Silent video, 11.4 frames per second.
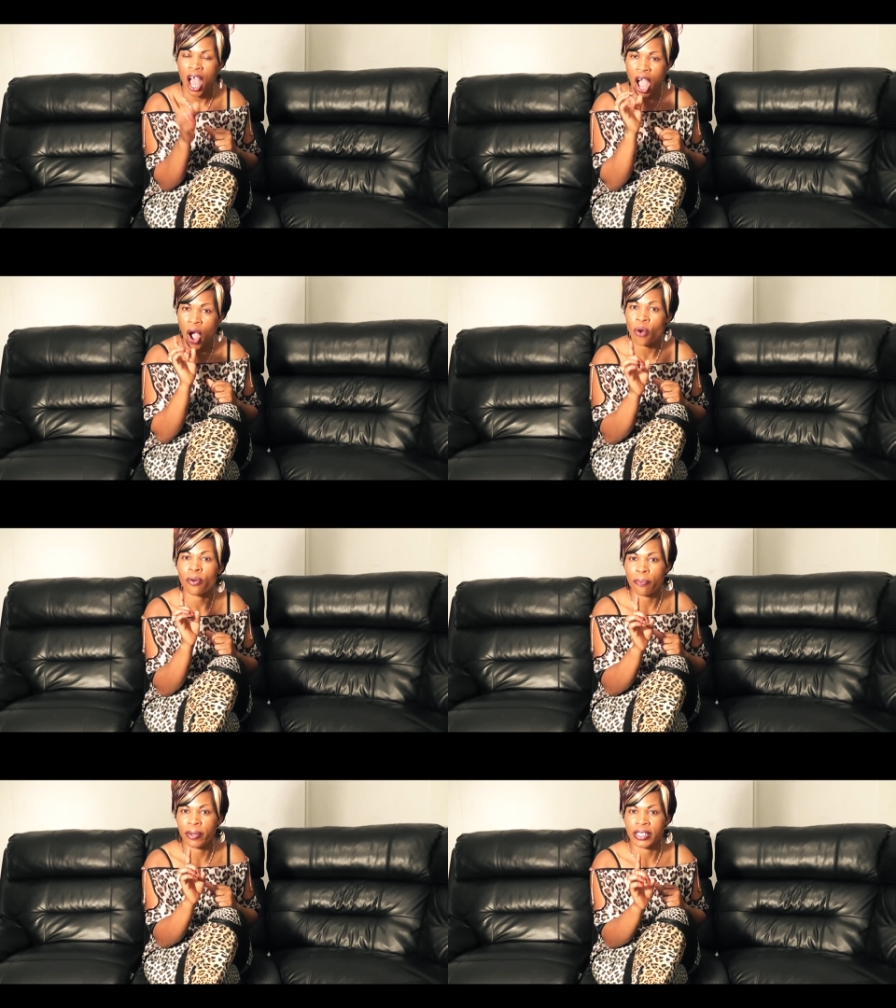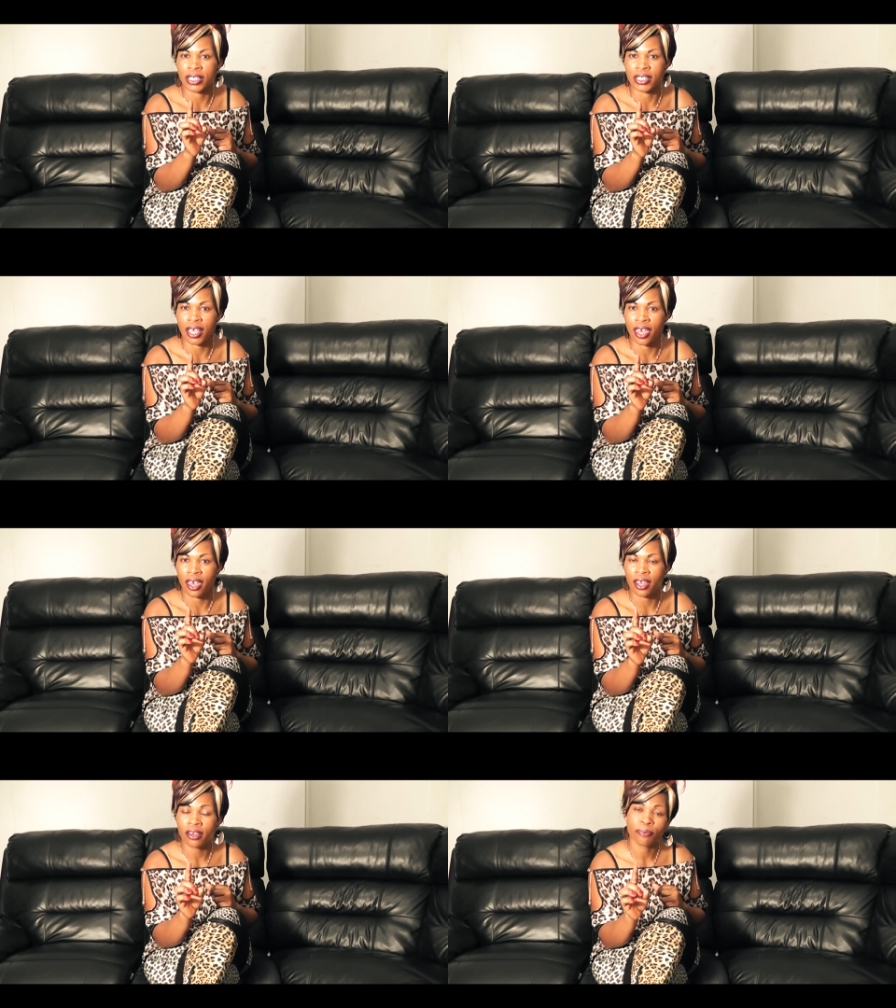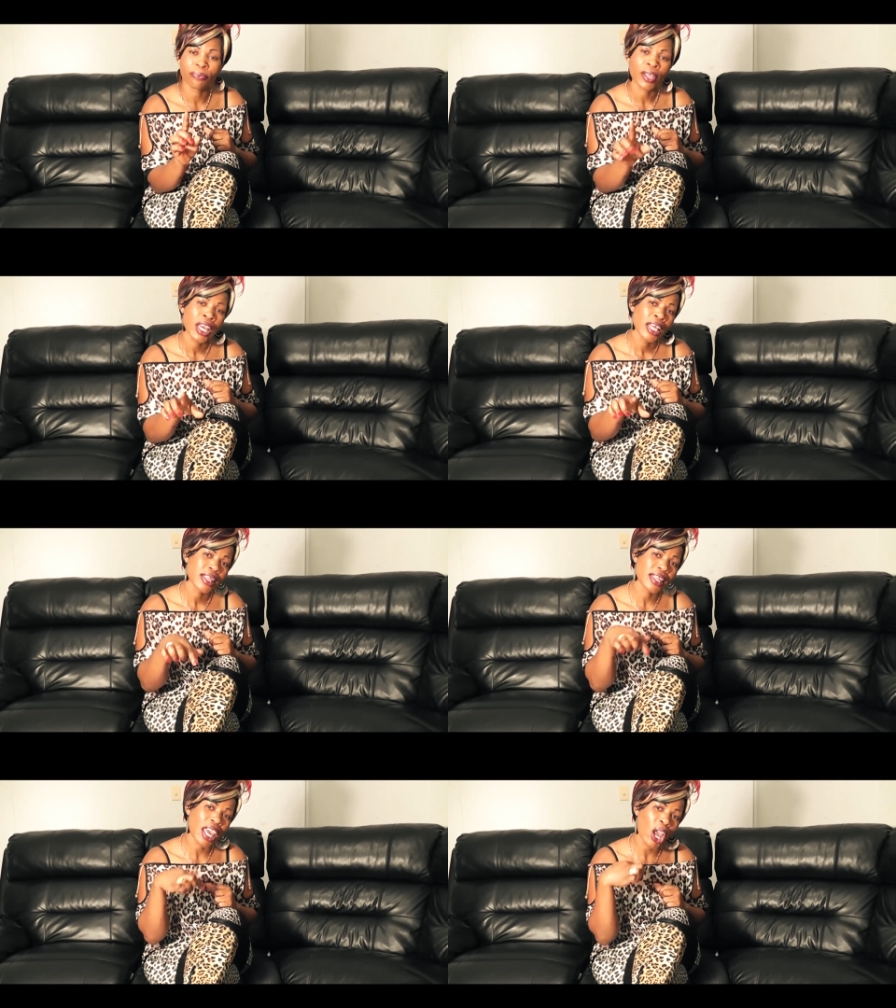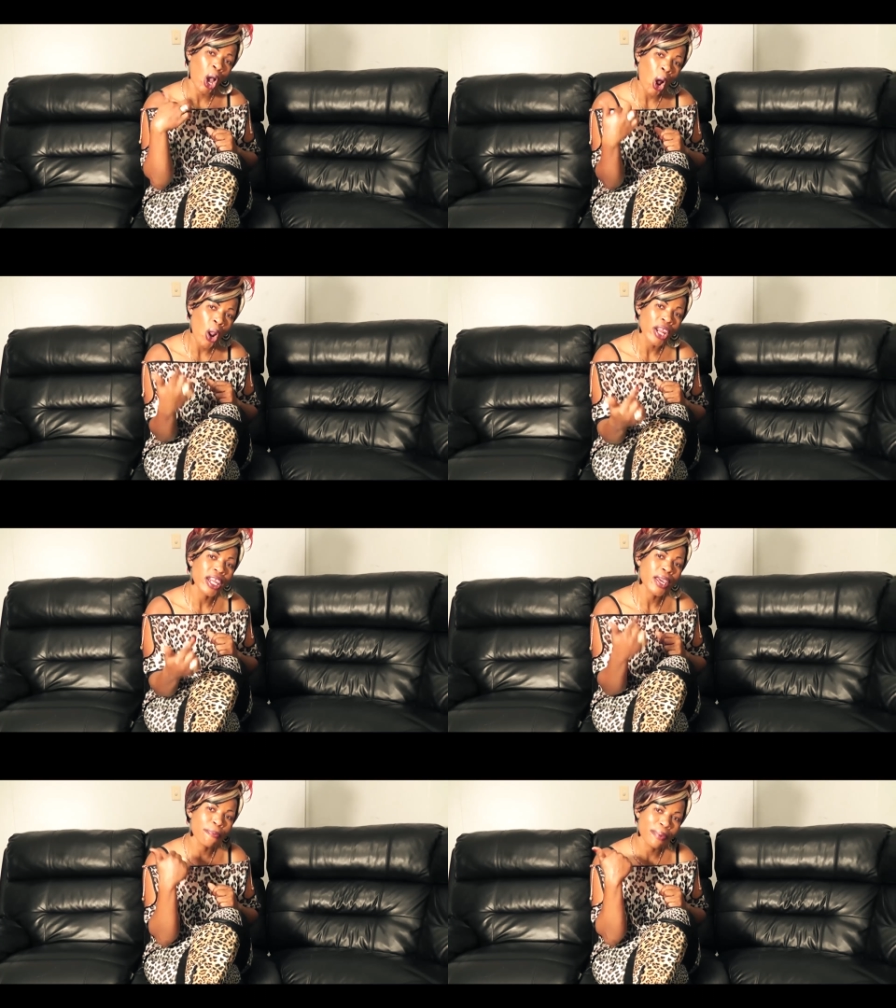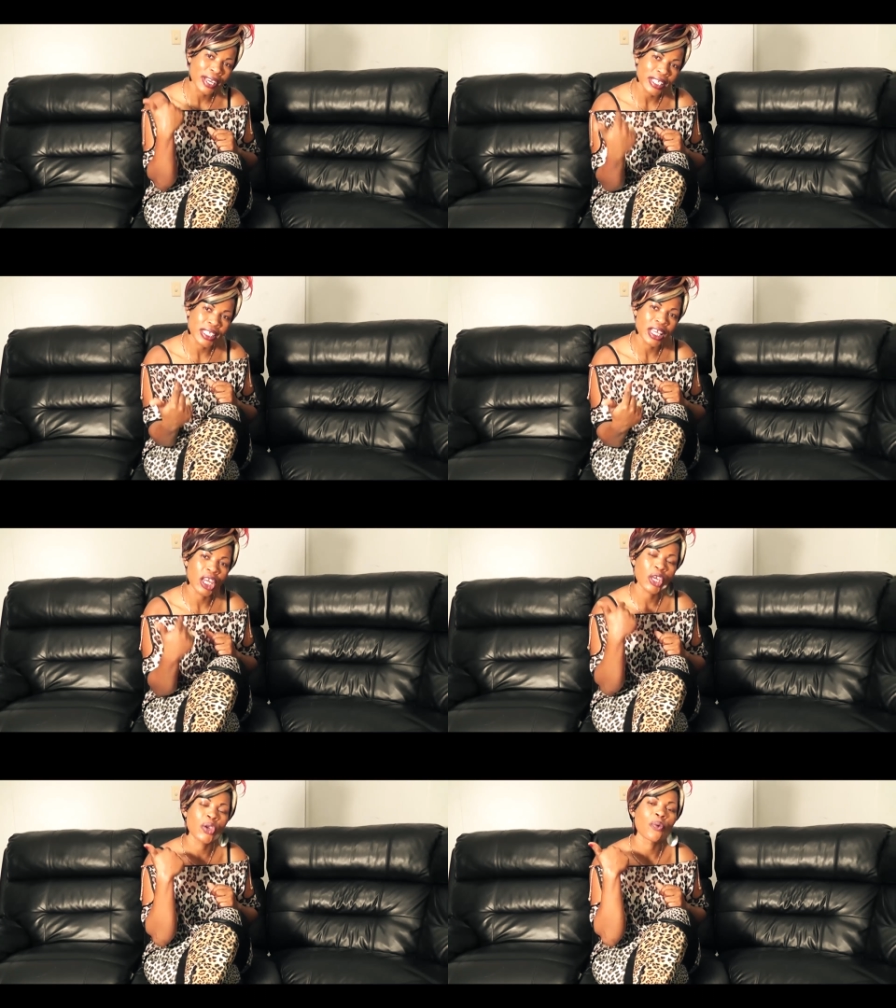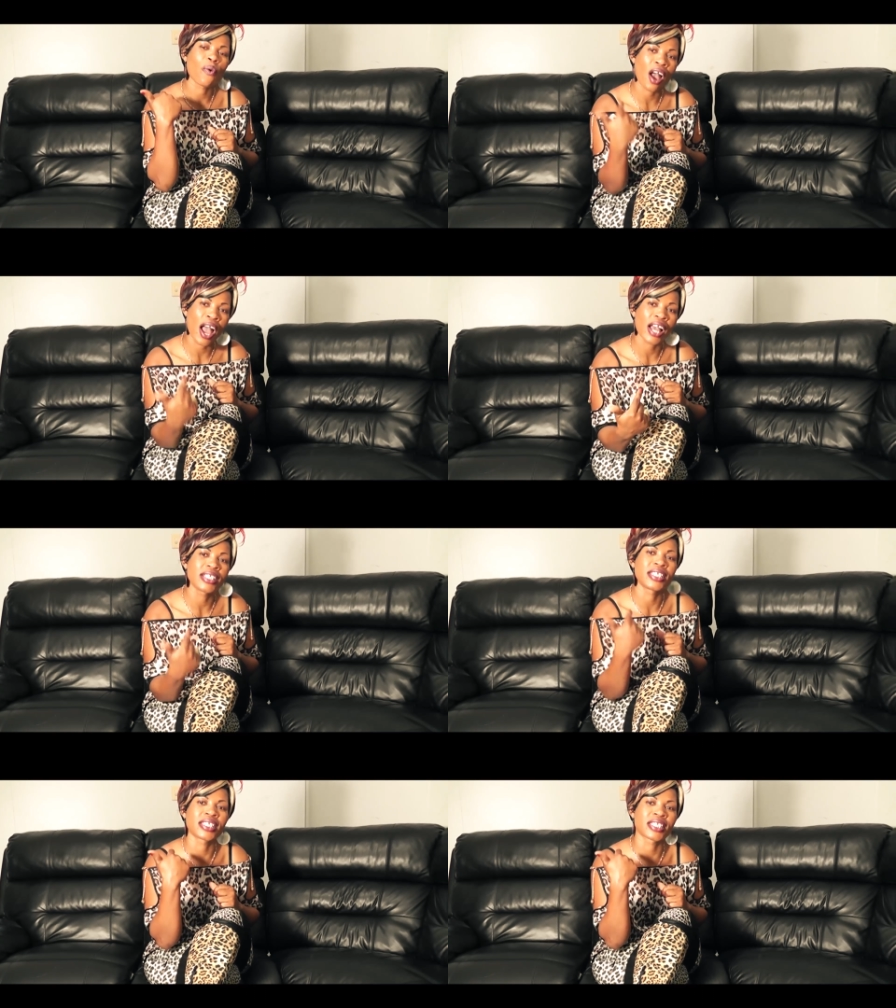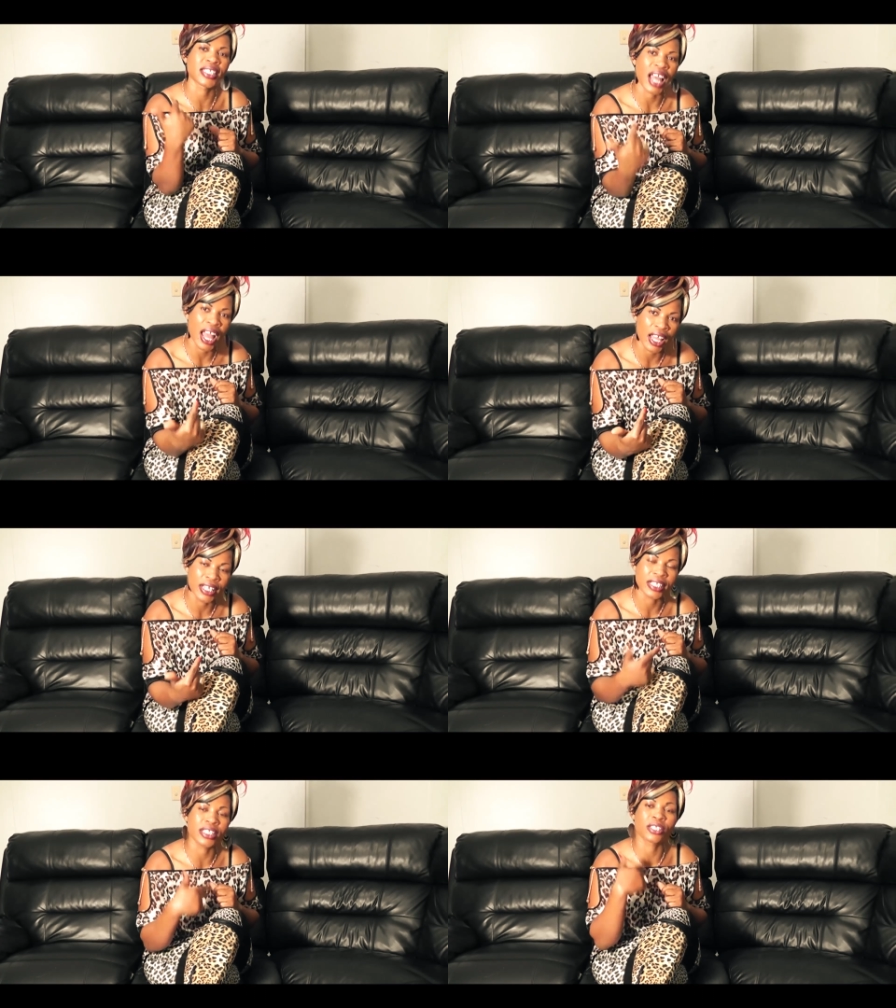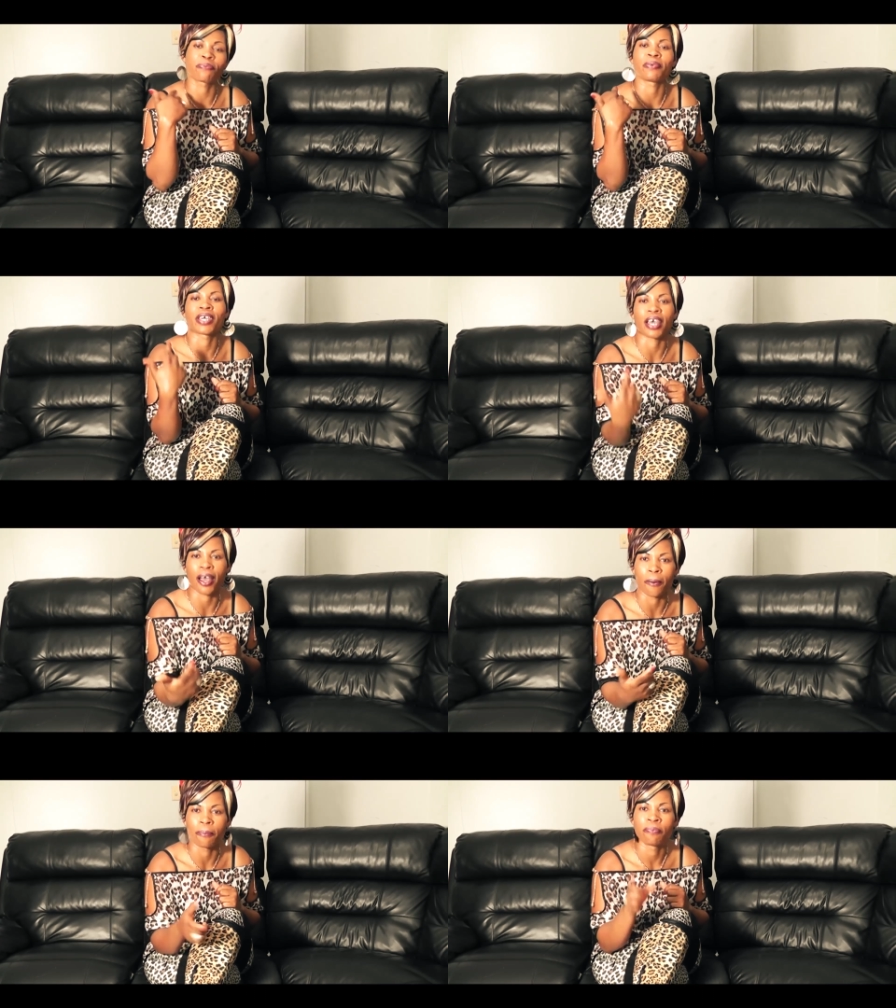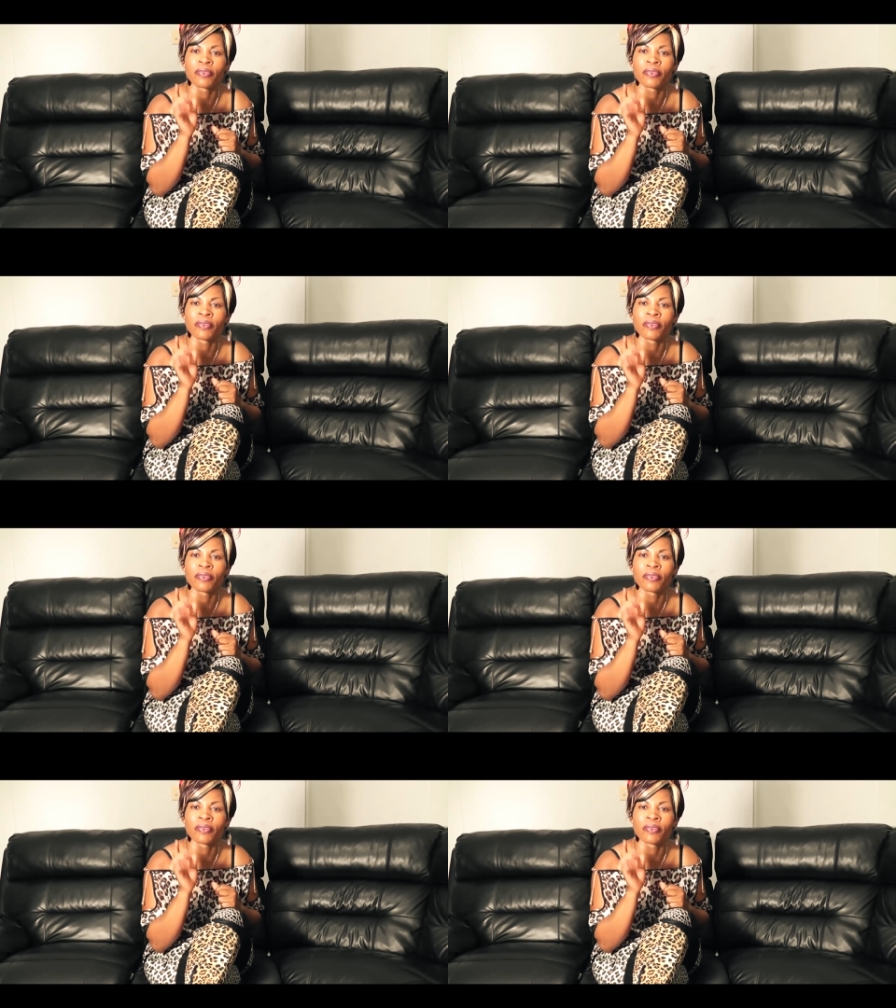I'll repeat it again. The only person you are destined to become